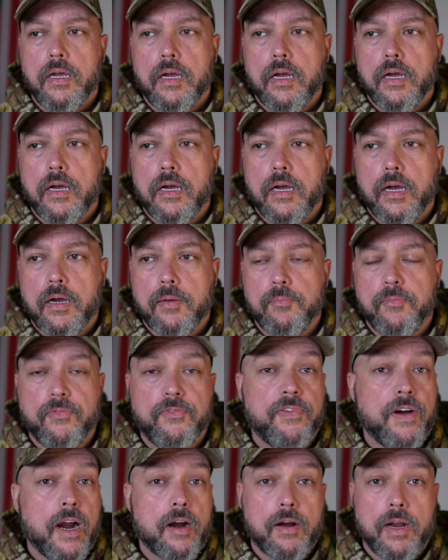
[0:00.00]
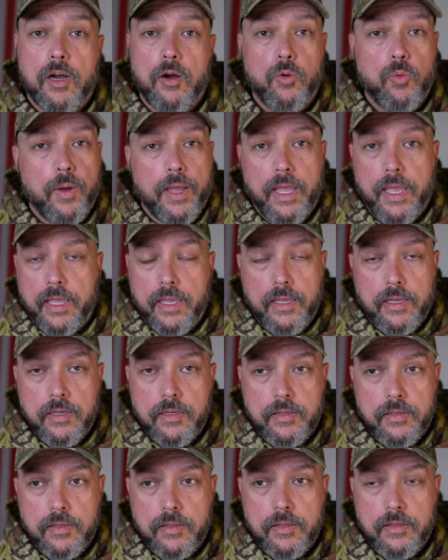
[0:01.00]
uh, far outweigh
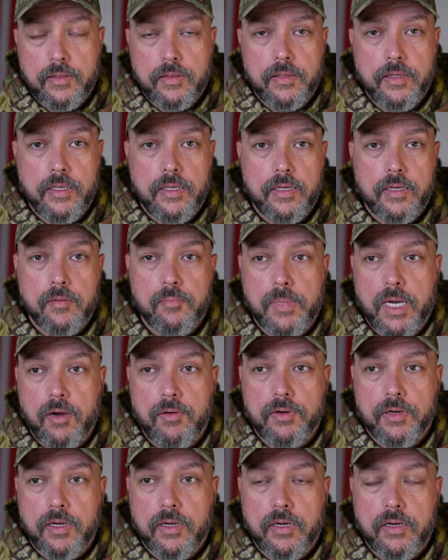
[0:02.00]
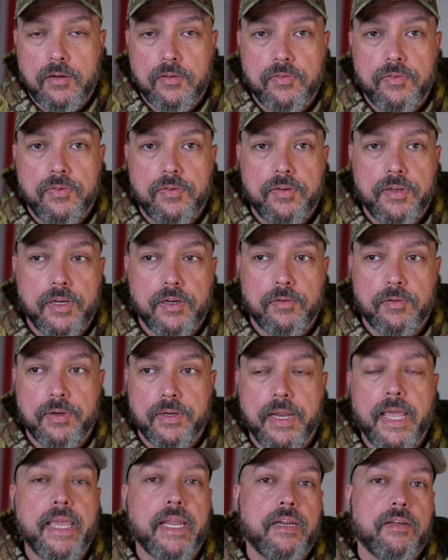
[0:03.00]
the amount of you know
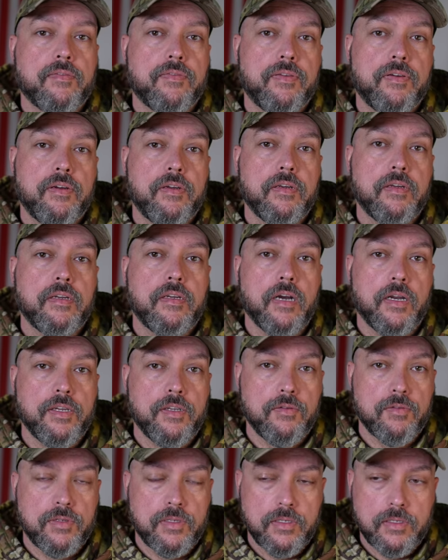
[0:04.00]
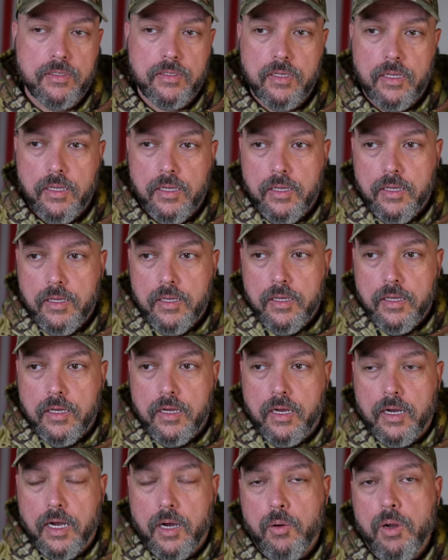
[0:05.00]
negative gun uses.
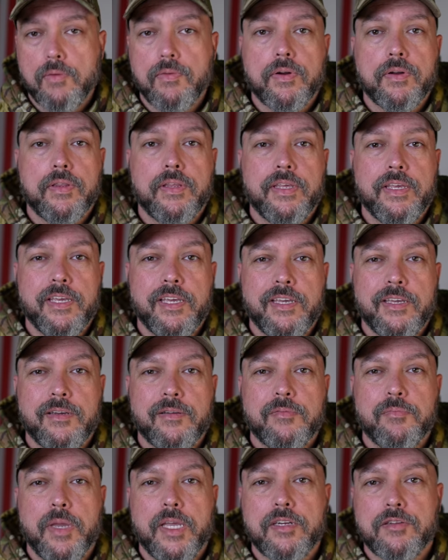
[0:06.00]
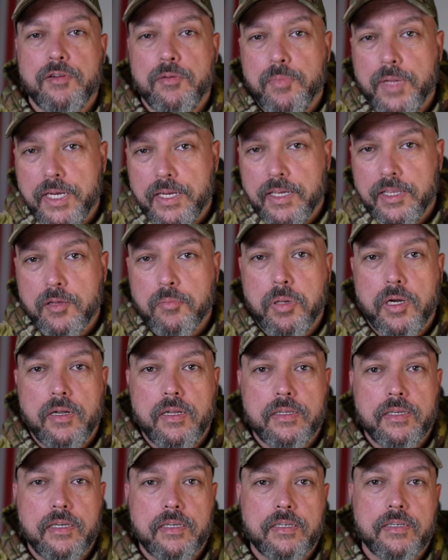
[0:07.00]
Uh, however, the mainstream media and the
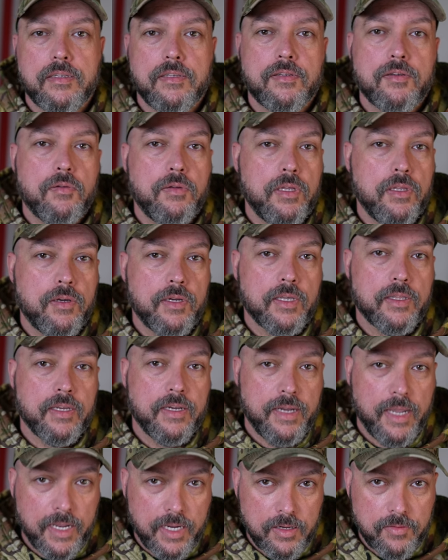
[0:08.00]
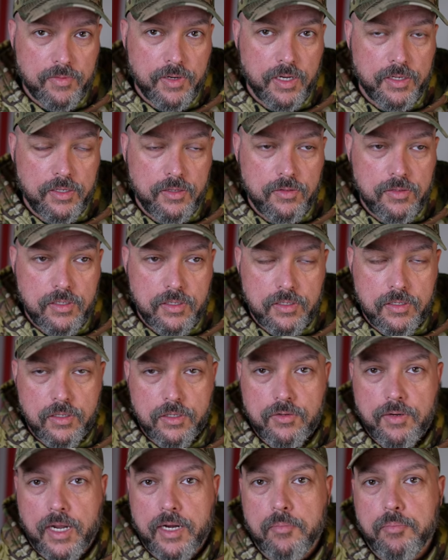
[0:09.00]
politicians only look at the negative gun uses to
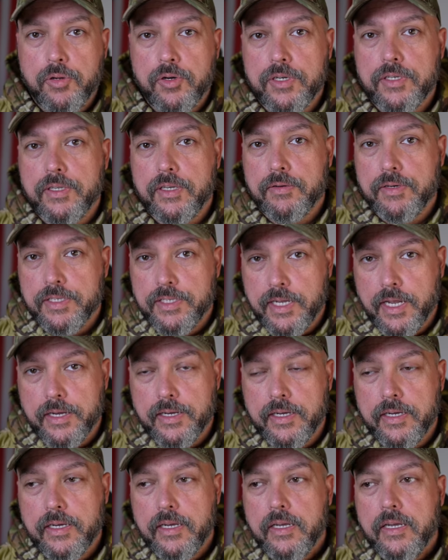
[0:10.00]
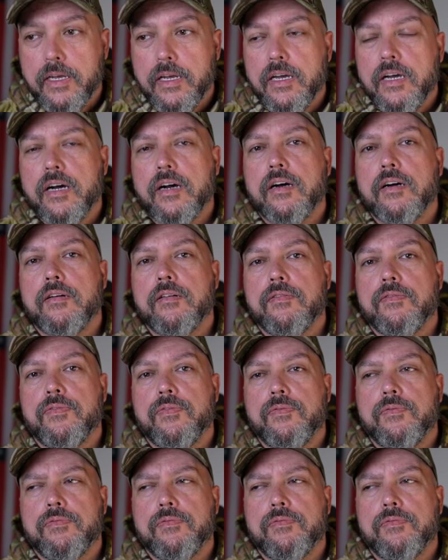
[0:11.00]
try to push their agenda of